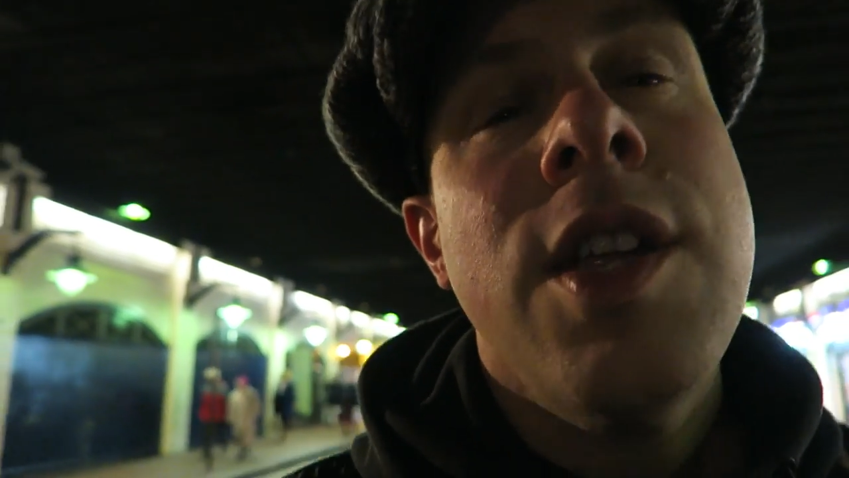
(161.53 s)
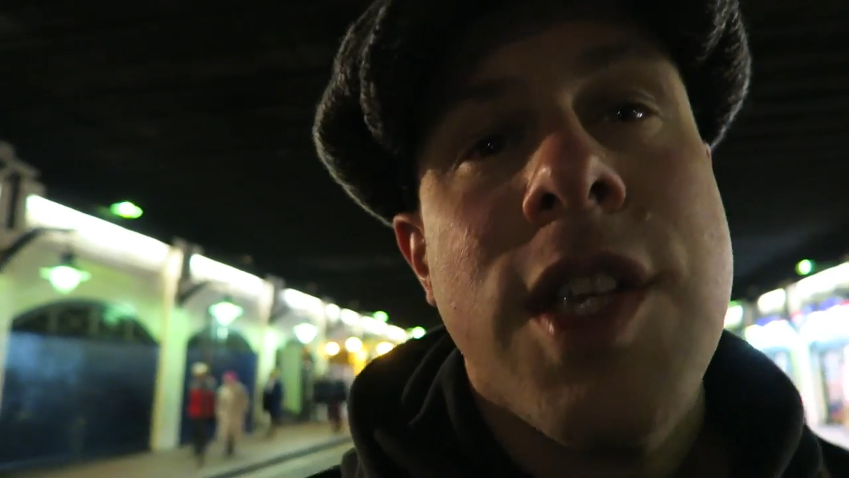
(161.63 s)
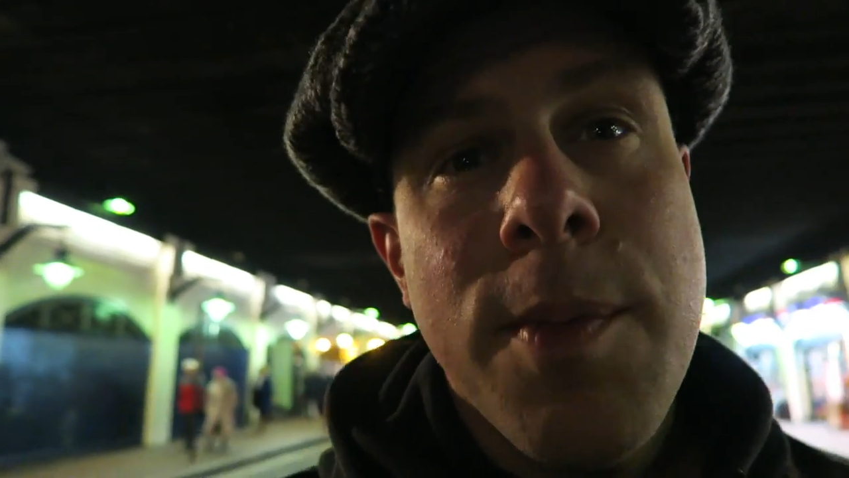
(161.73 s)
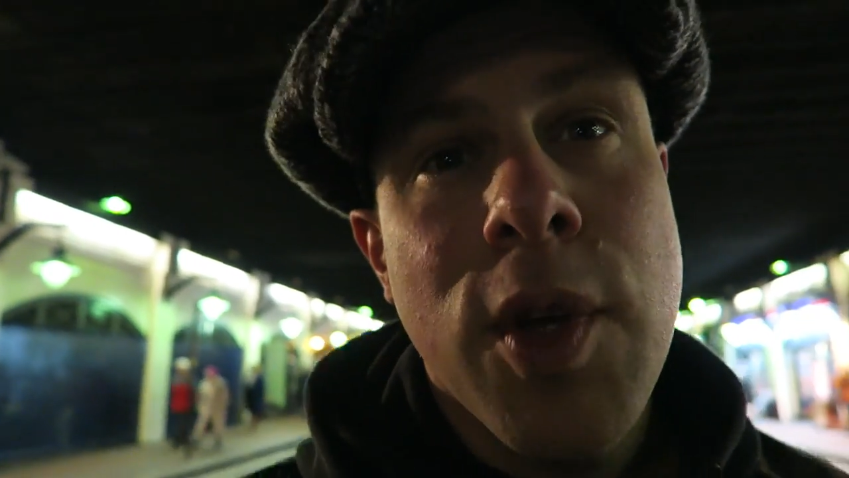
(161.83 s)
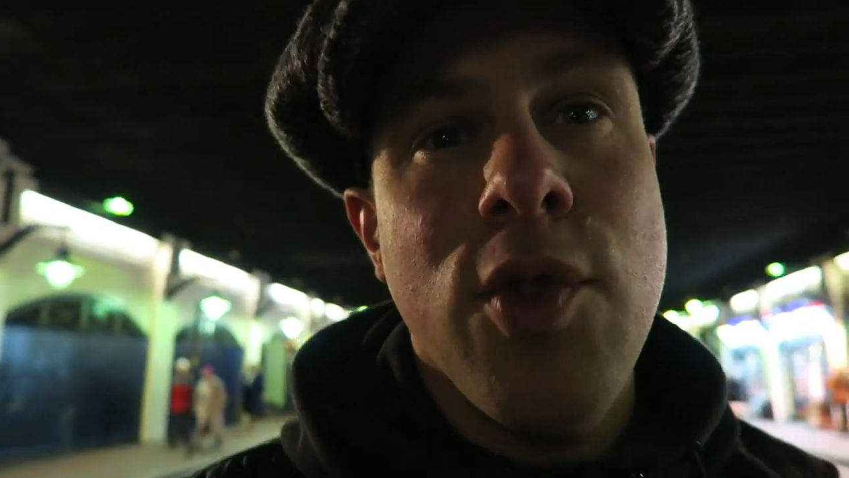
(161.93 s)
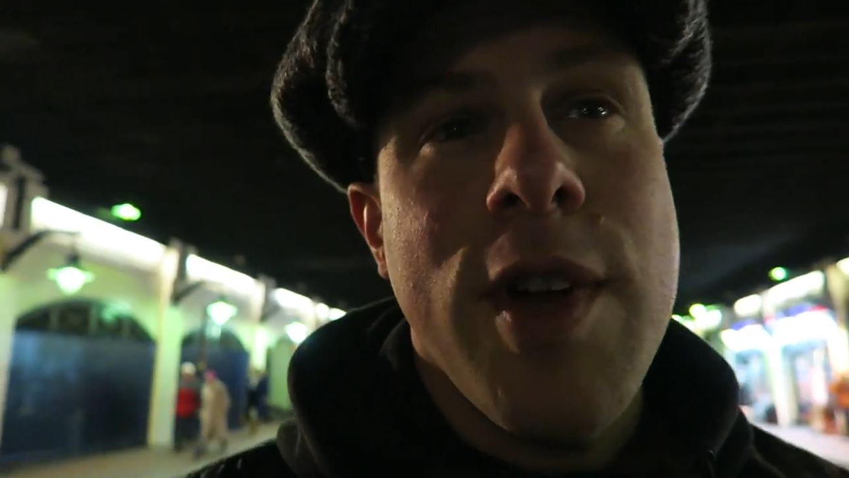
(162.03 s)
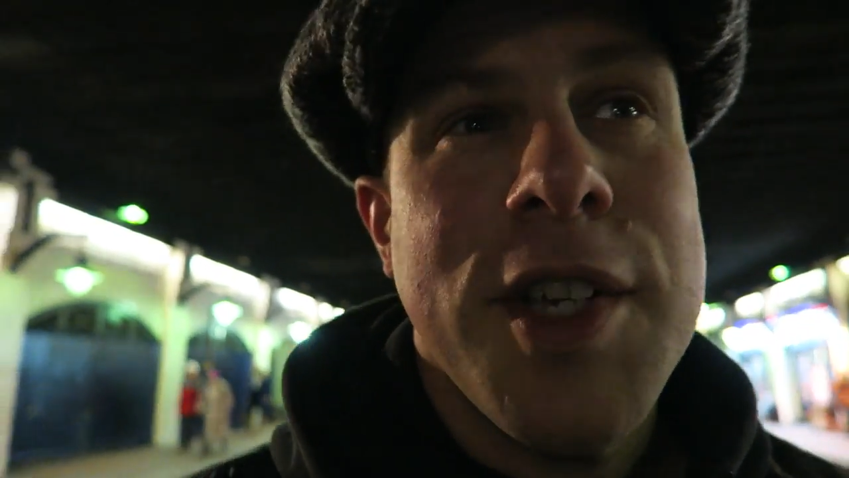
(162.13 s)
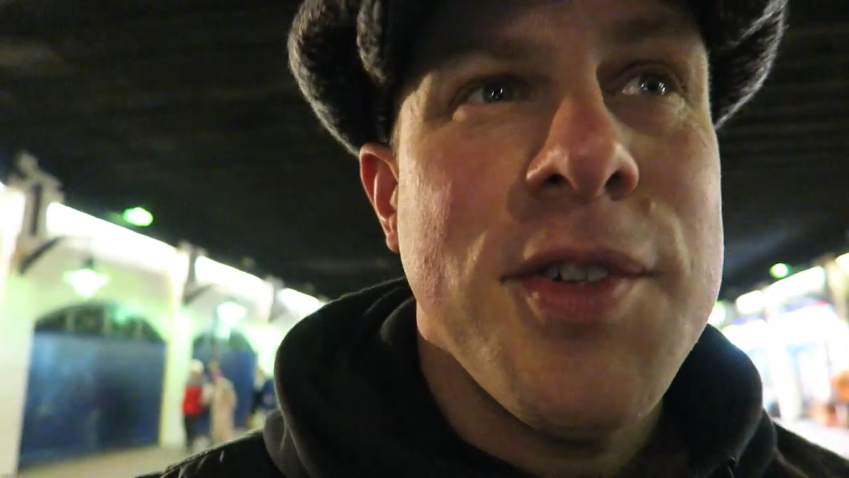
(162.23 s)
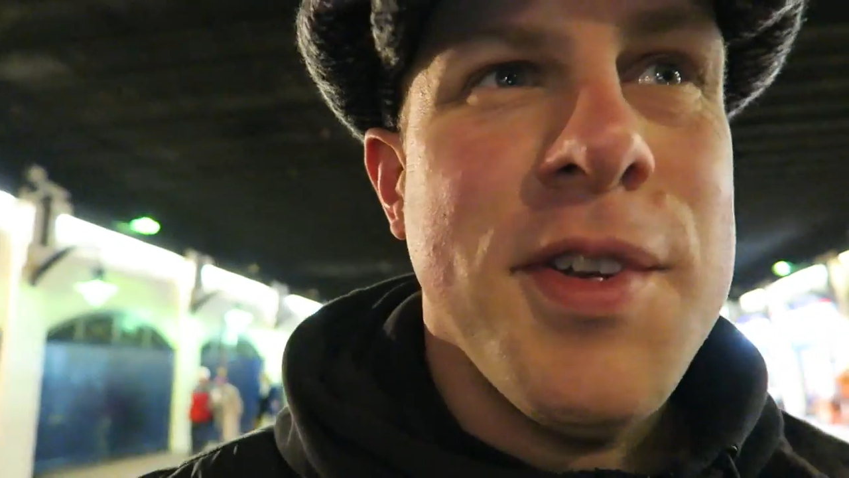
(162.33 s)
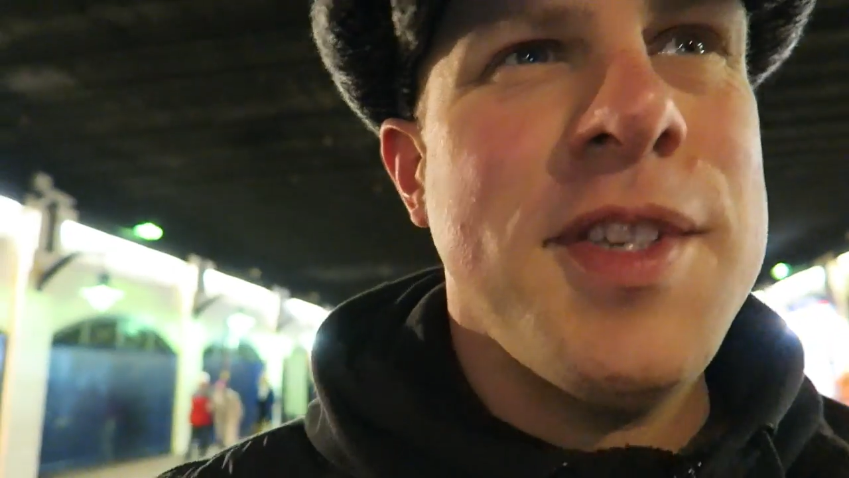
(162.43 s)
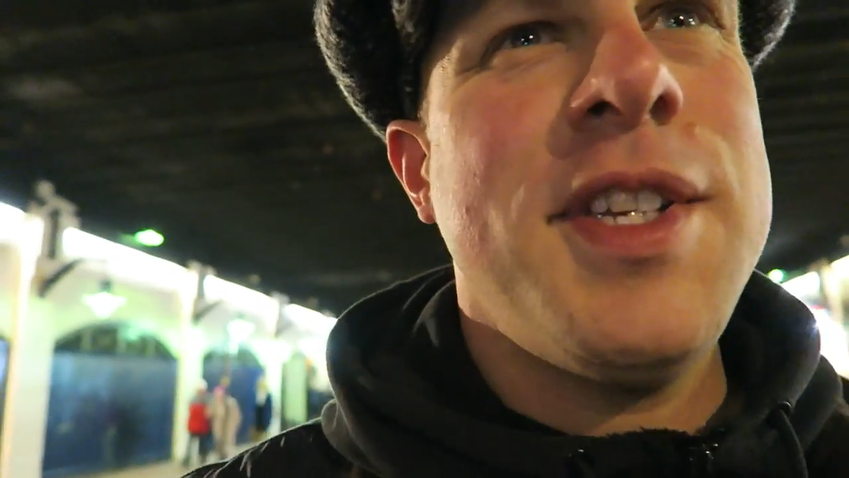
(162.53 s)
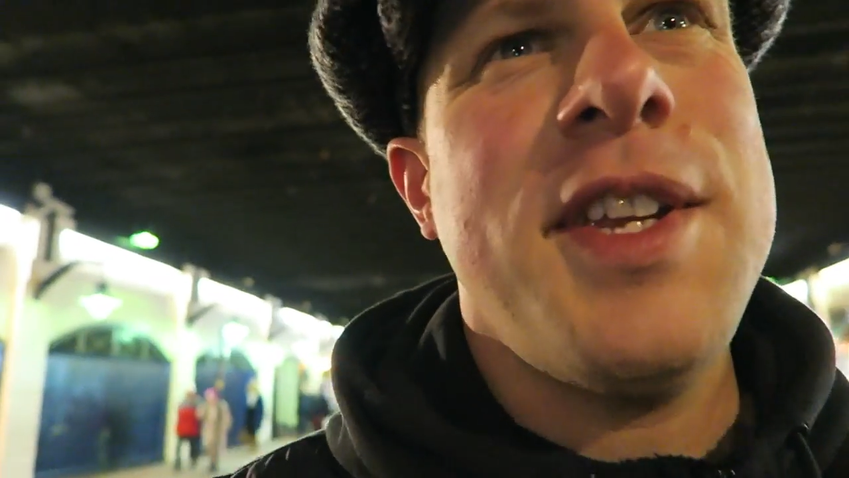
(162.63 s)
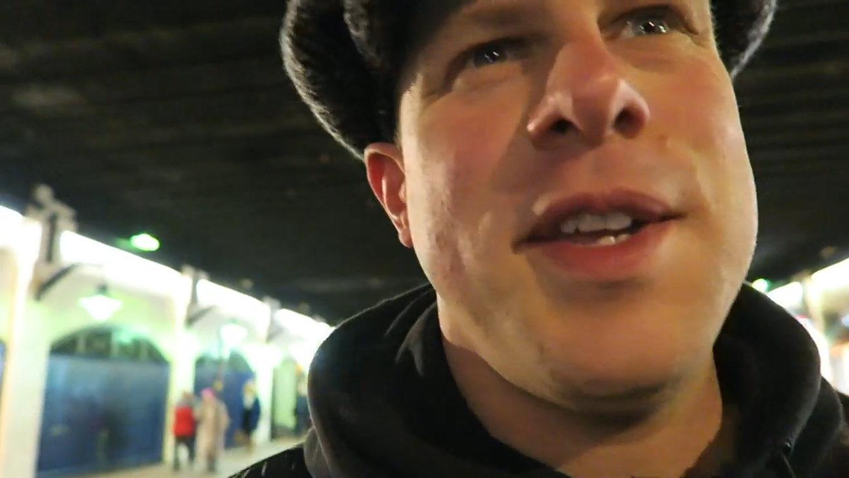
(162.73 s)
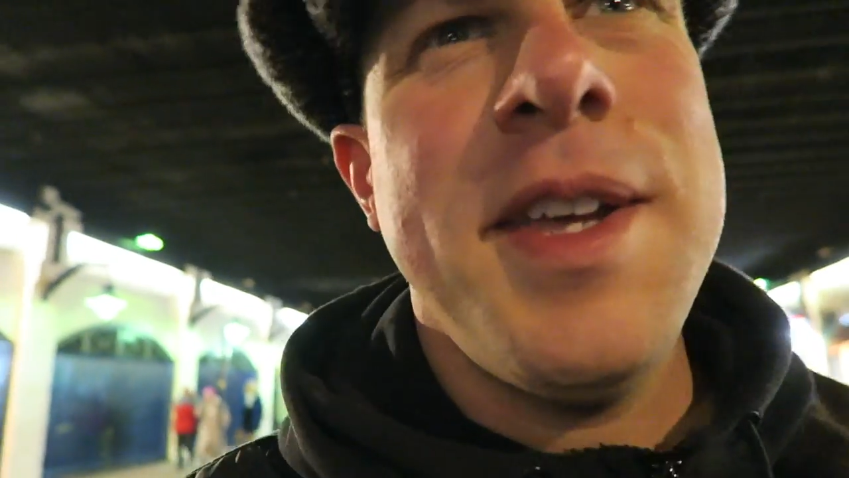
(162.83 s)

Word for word: some good restaurants,